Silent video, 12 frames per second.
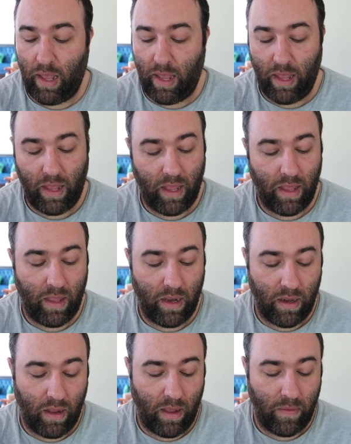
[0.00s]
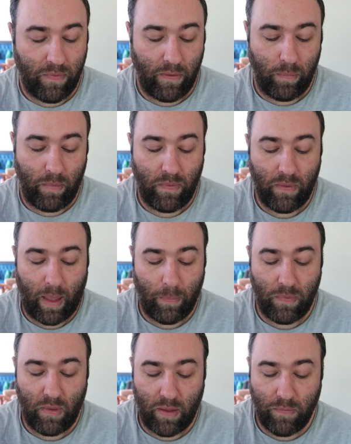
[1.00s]
And Sailor Moon
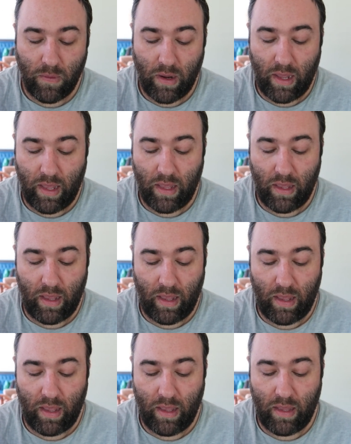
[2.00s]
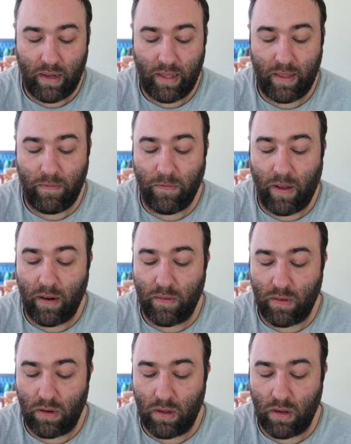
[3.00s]
stops Nephrite, and he
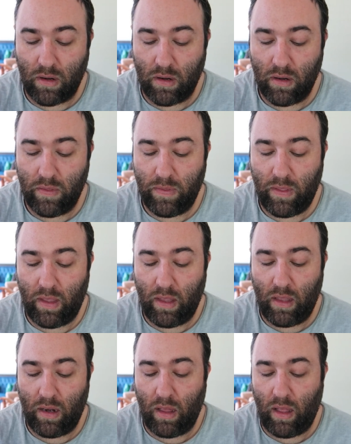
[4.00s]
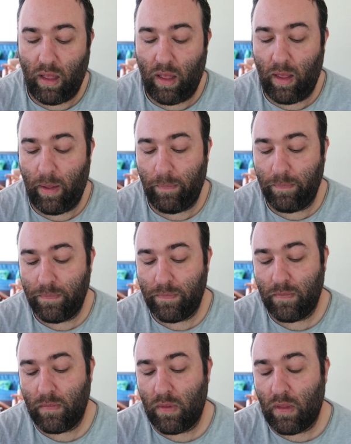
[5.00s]
fires on her. Then
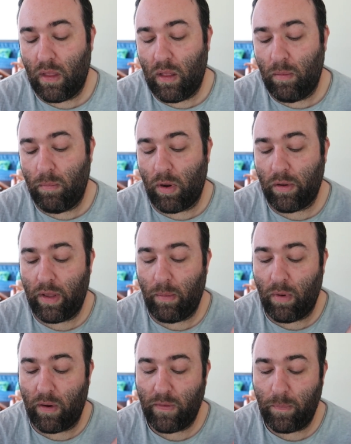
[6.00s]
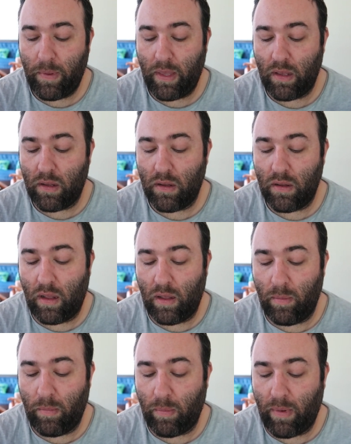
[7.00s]
Mercury and Mars appear,
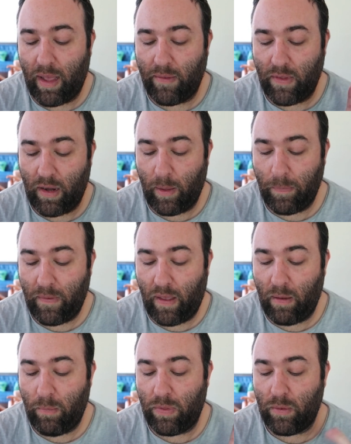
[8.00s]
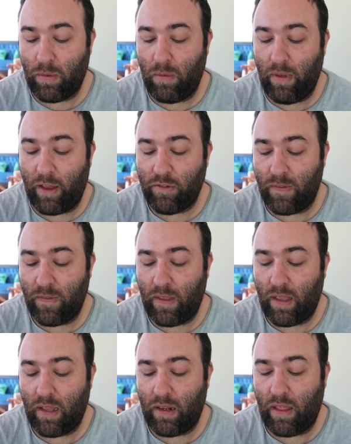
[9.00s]
arrive and helps out with a cool action
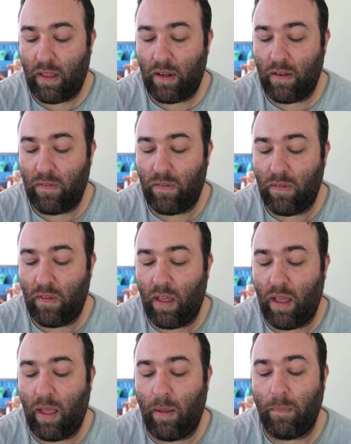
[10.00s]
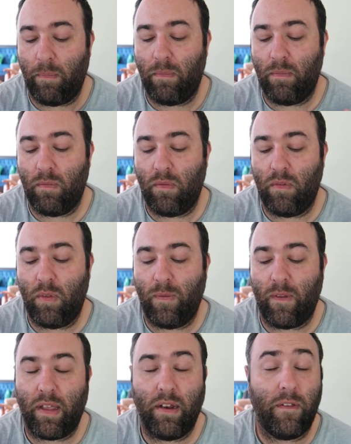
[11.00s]
scene, and
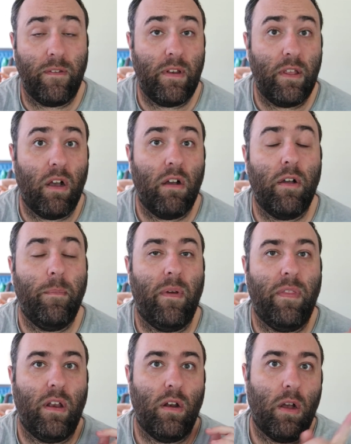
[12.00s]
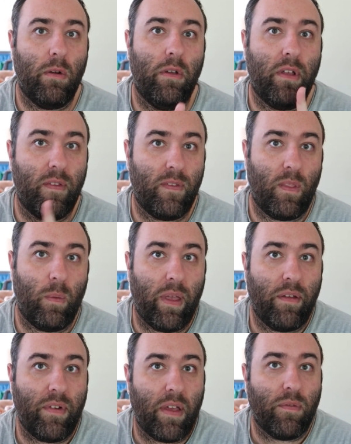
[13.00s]
Usagi does the tiara, but then Naru gets in the
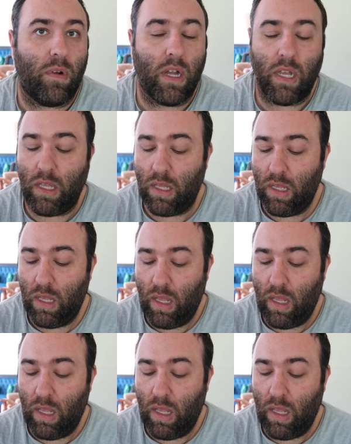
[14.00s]
way of Nephrite.